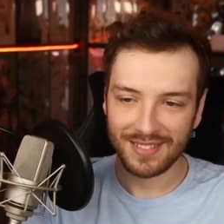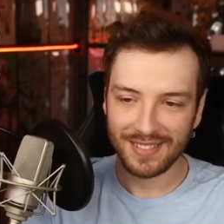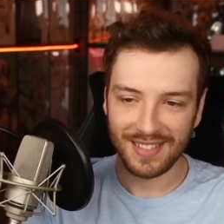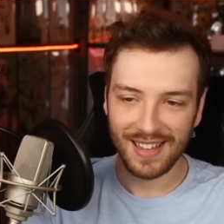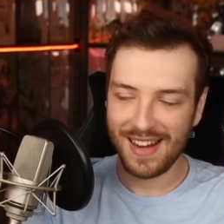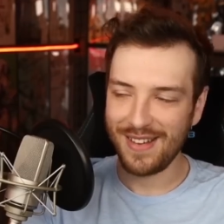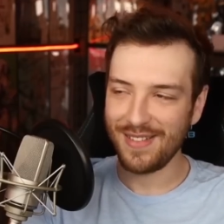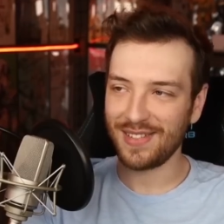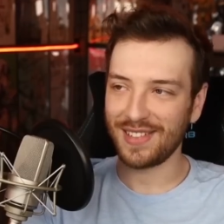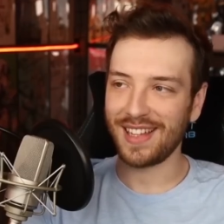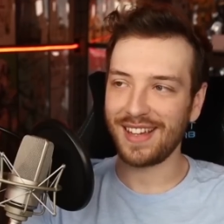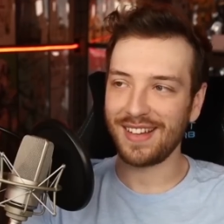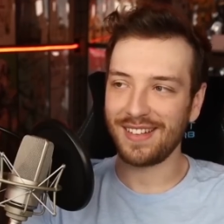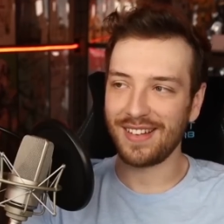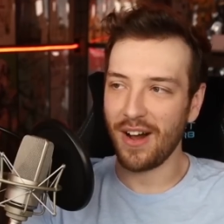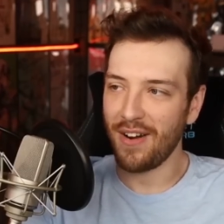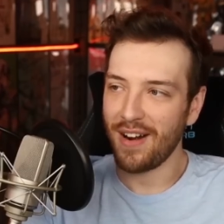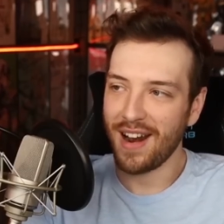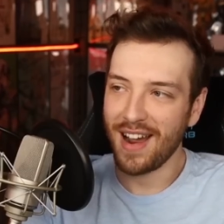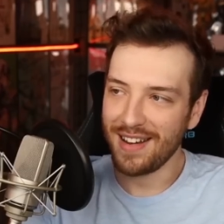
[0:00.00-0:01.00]
And he was like,
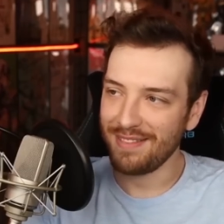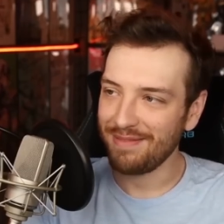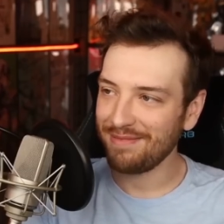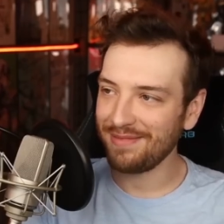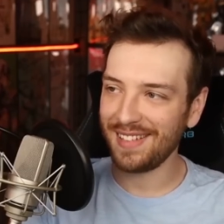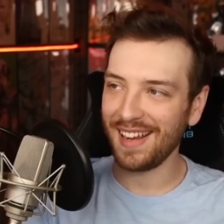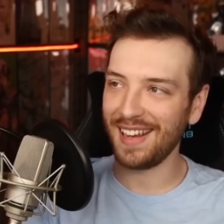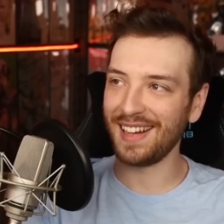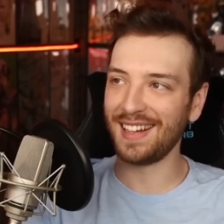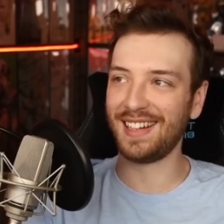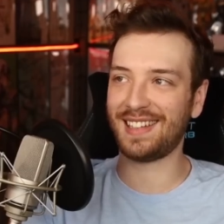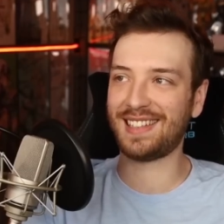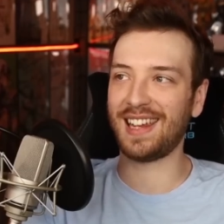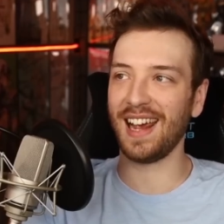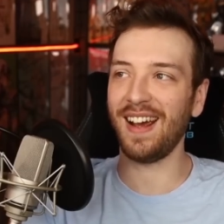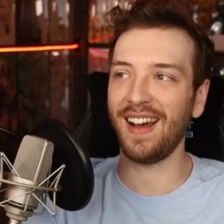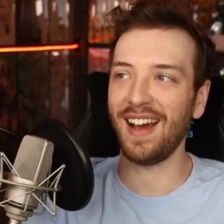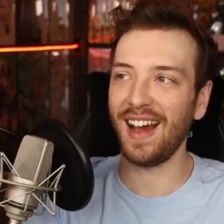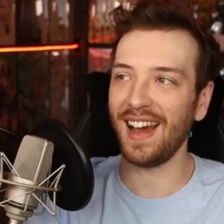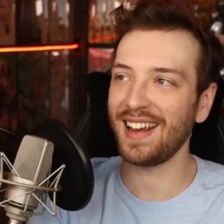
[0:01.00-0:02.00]
Go
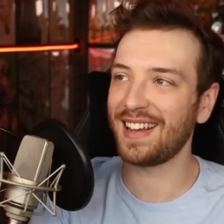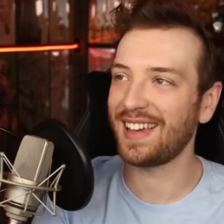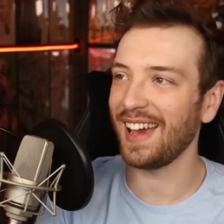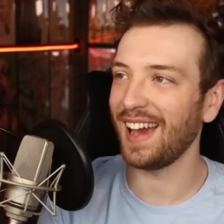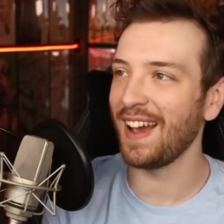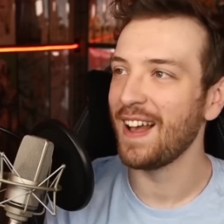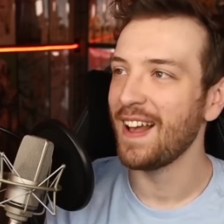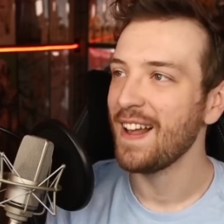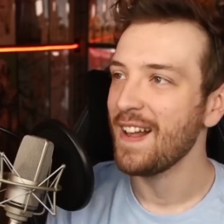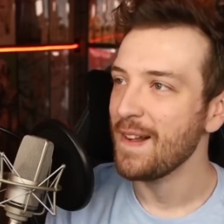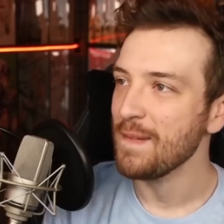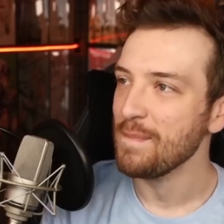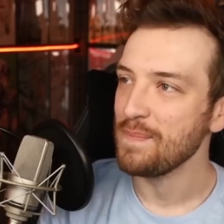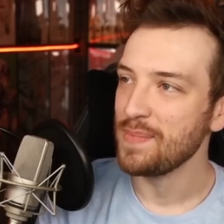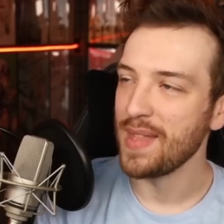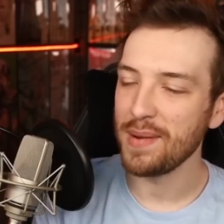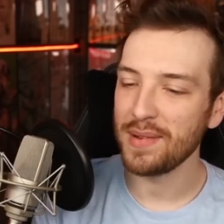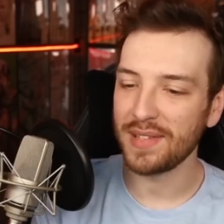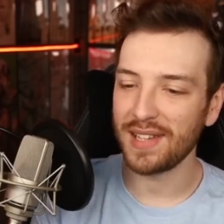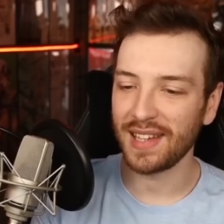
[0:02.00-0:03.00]
so it
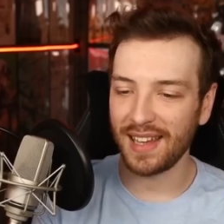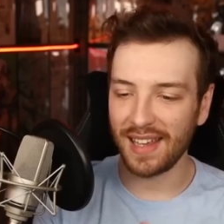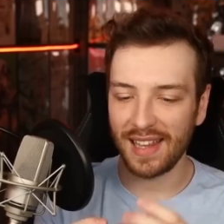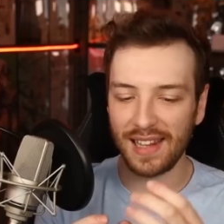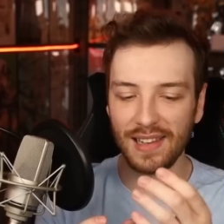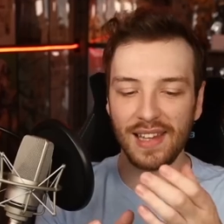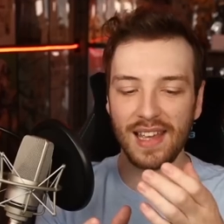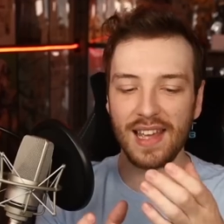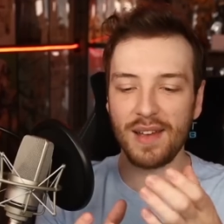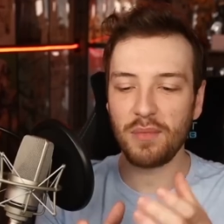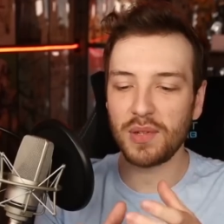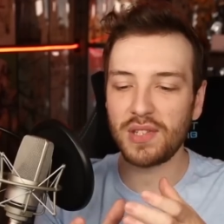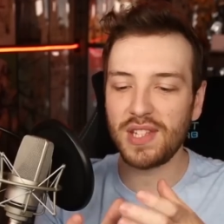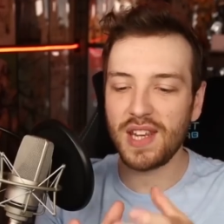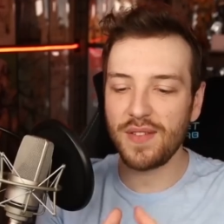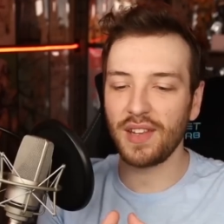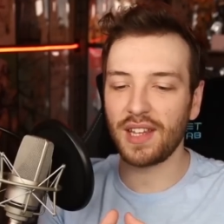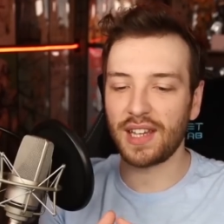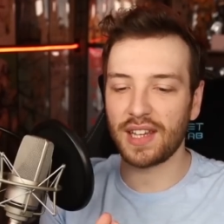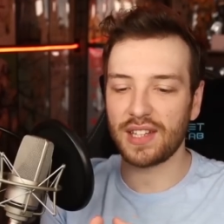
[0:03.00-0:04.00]
was like a, it wasn't
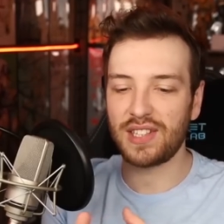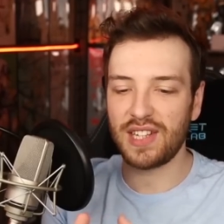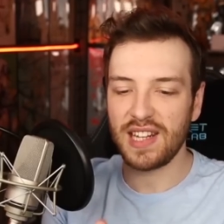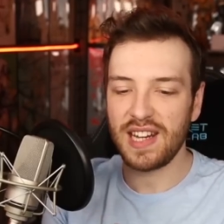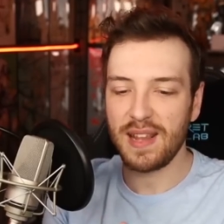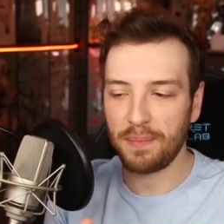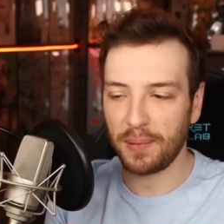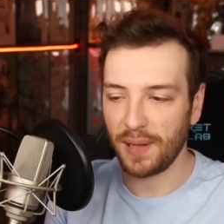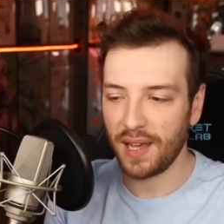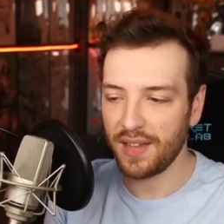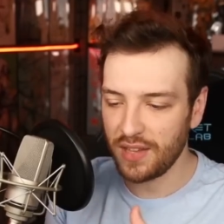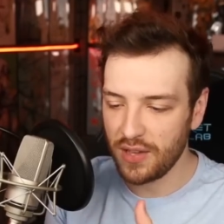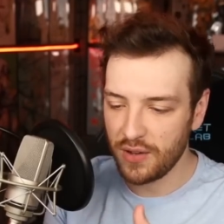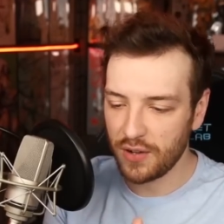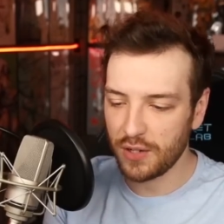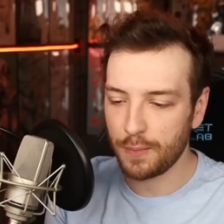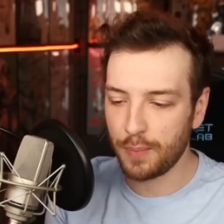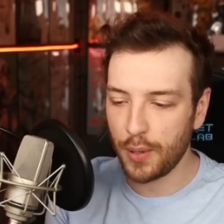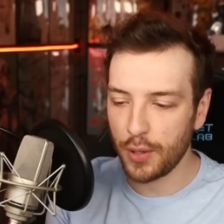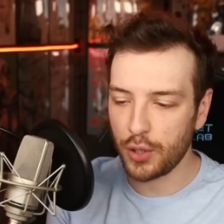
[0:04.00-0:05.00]
even like a CD player that you could
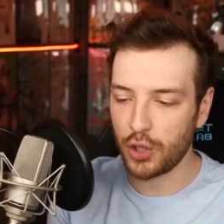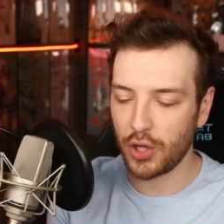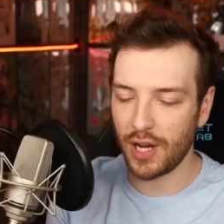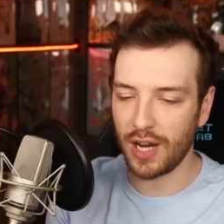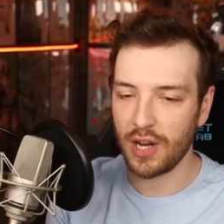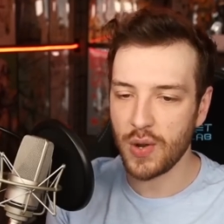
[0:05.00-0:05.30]
just put shit in.